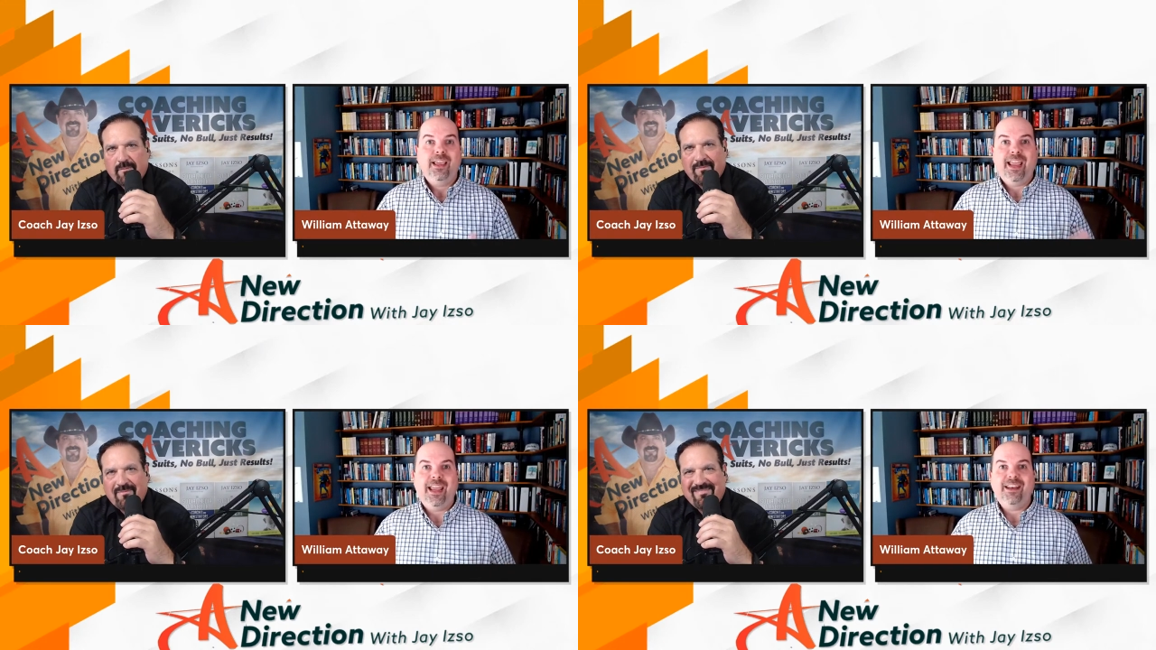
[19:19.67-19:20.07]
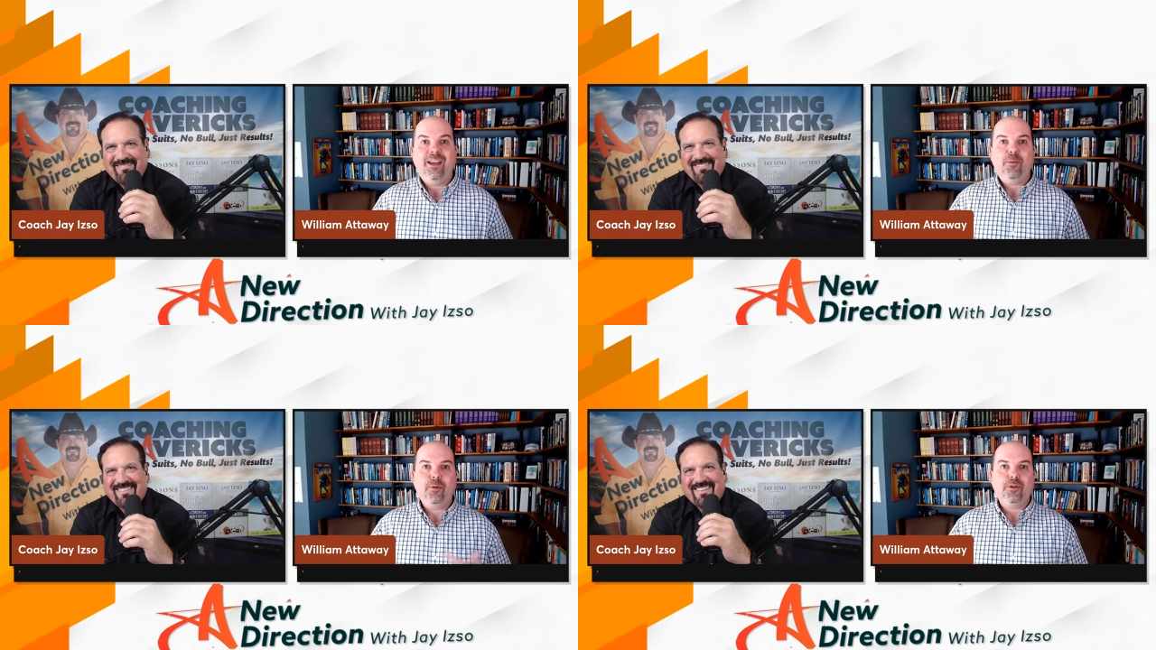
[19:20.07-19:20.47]
Speaker 1: mm. and
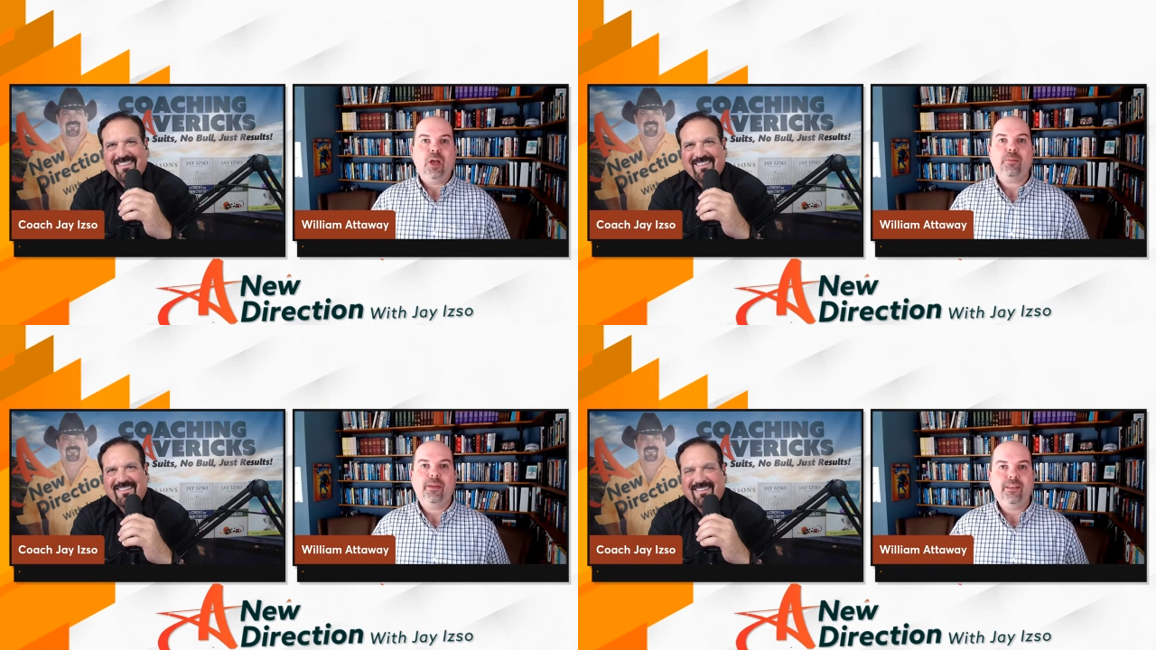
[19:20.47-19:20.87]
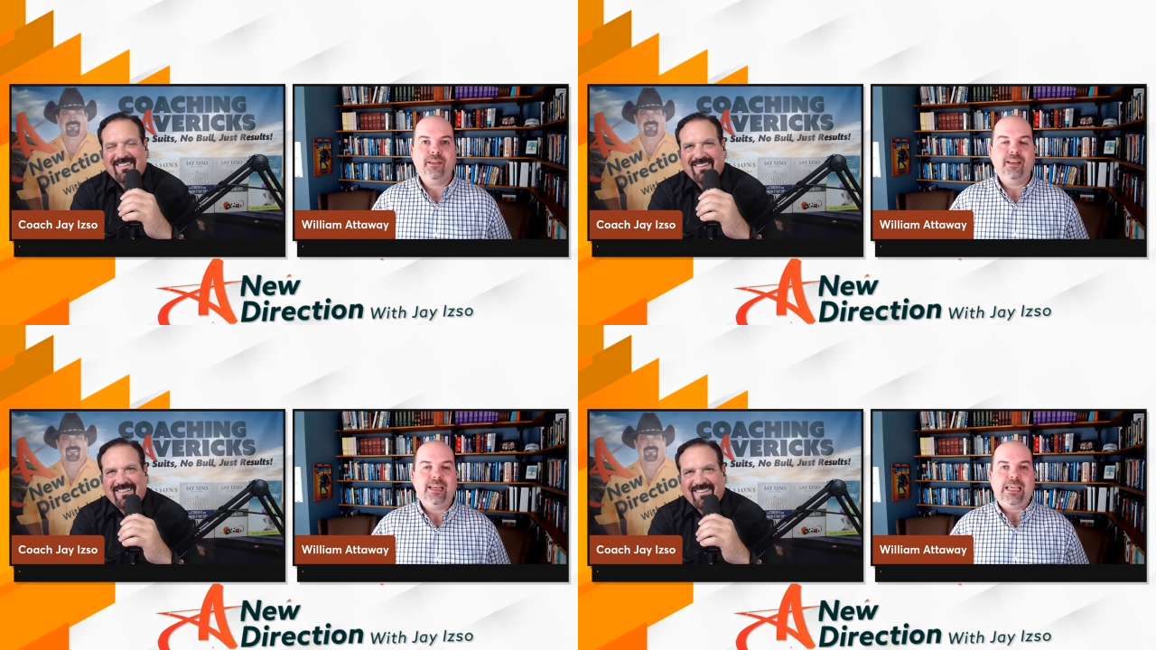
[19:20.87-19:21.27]
we were talking about
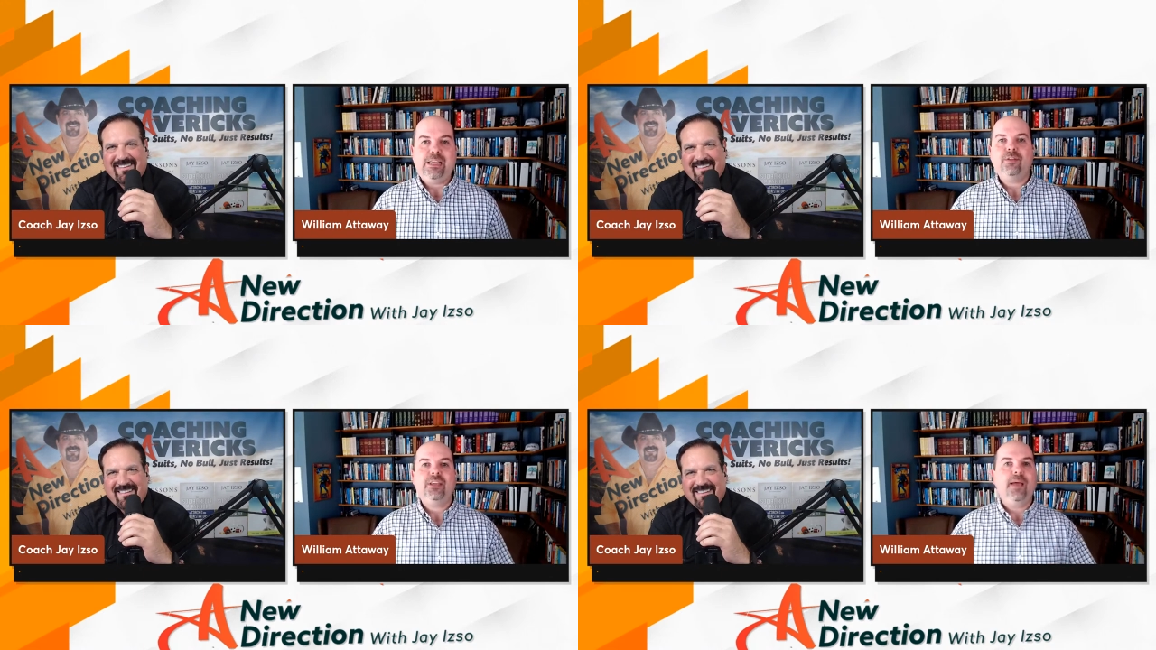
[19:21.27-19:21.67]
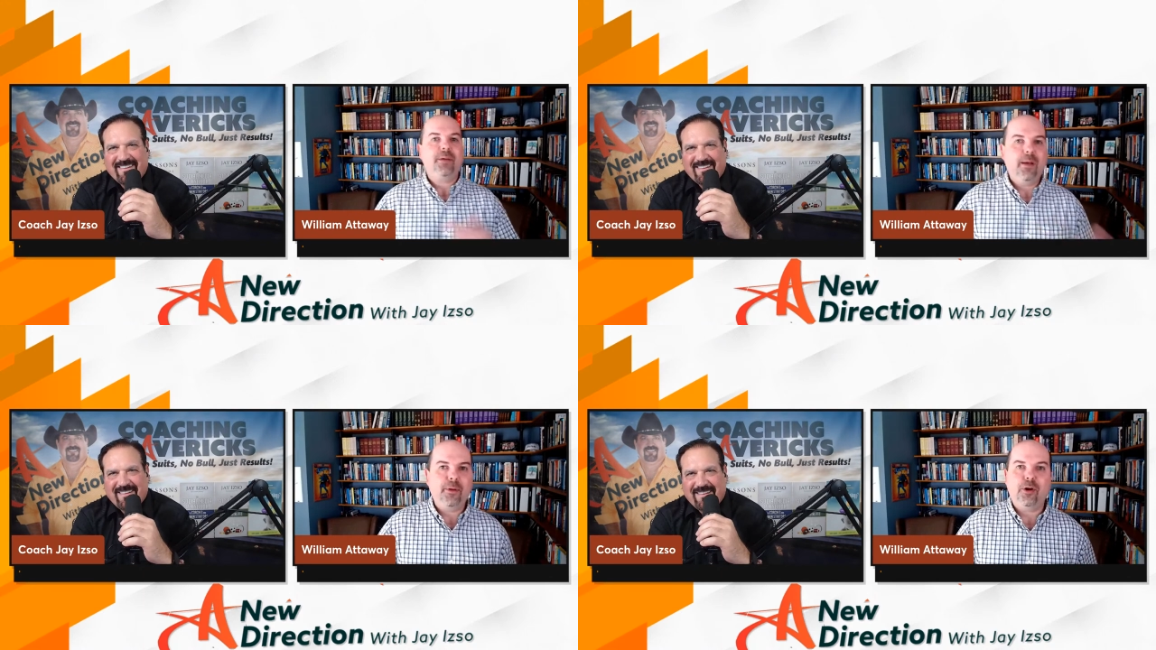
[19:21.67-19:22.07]
this, and he just
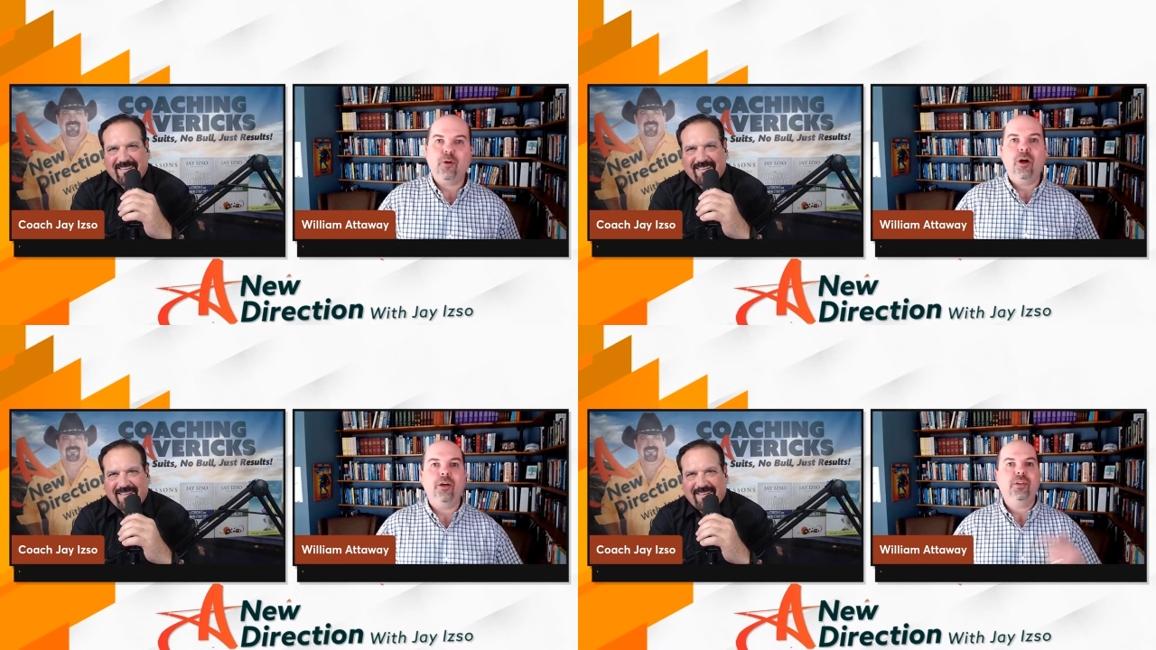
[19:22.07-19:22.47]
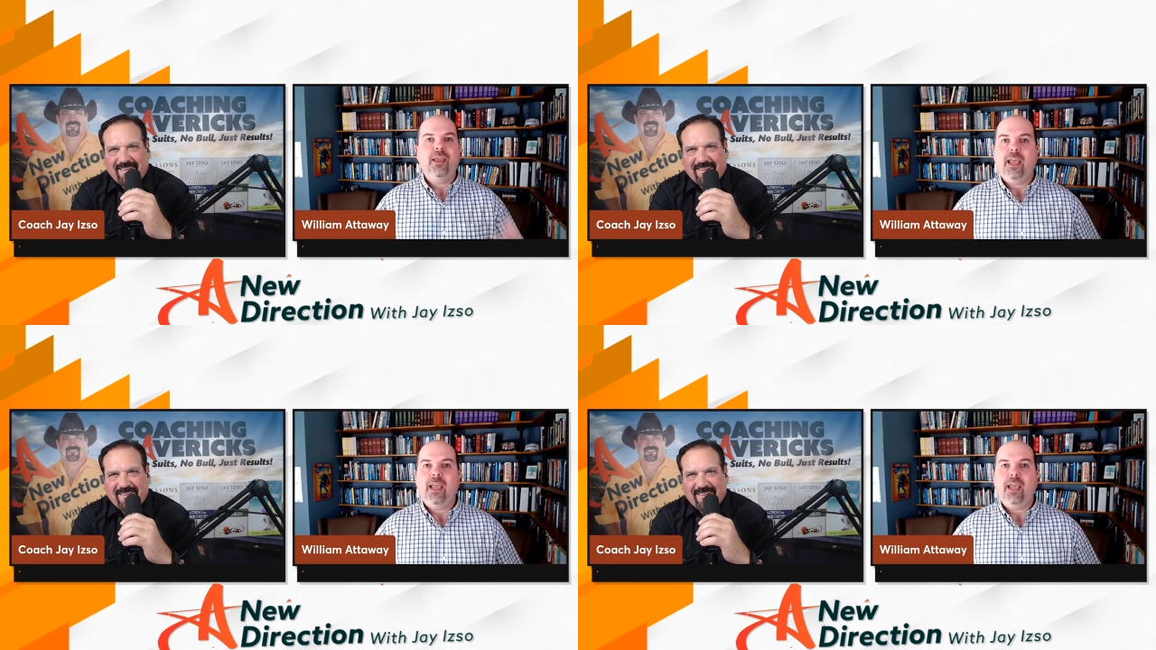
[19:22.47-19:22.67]
kept coming across.